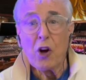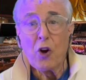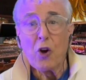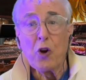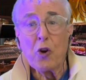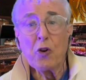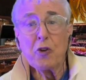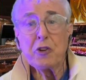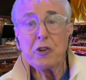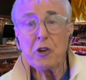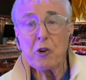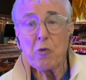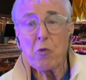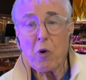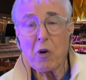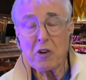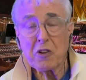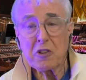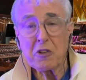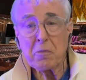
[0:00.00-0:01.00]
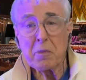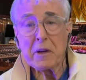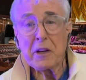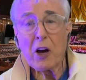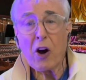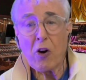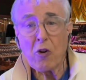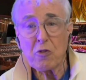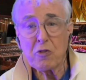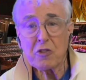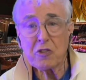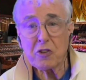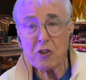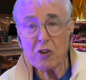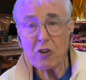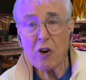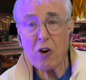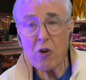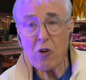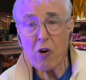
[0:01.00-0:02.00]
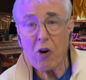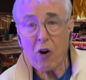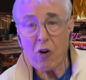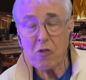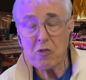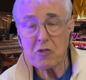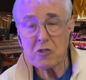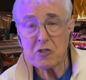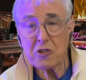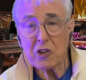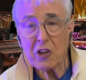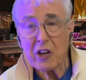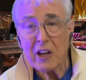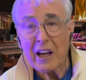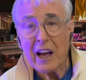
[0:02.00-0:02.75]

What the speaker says: who do you want to be host or co-host?